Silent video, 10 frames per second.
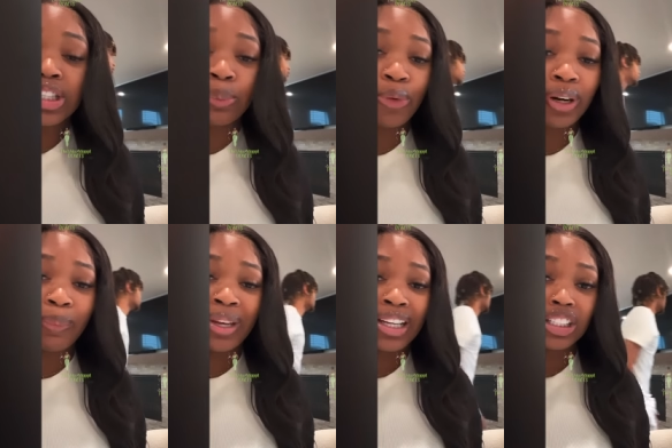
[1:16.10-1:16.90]
to support her,
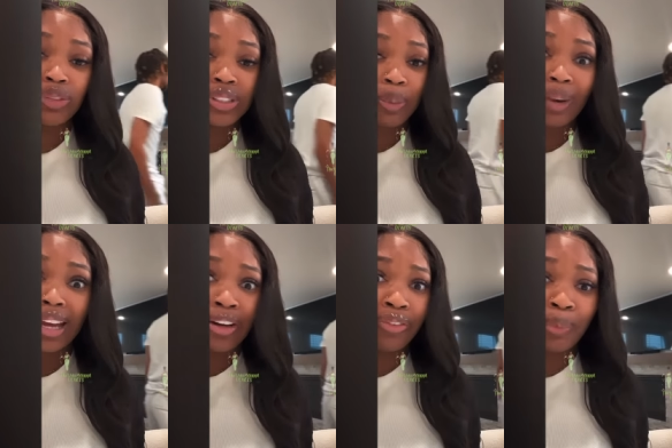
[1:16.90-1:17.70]
being that she was a
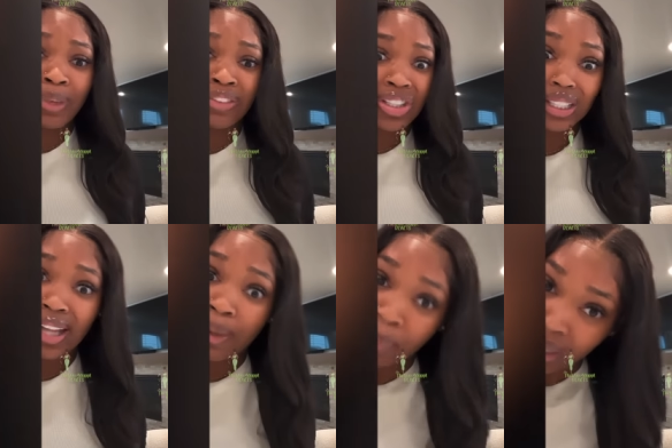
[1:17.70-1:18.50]
black girl from Memphis,
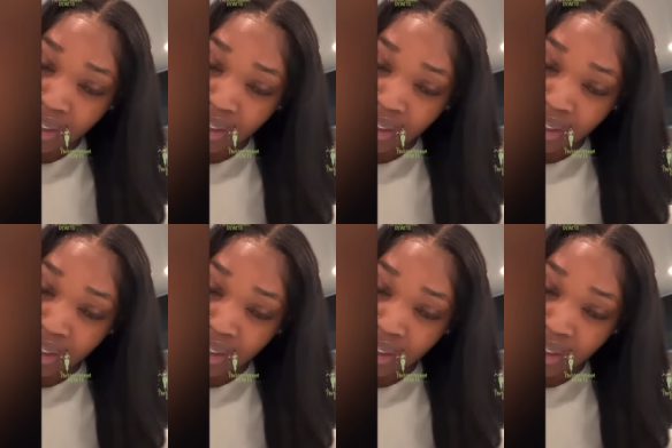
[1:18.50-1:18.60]
just like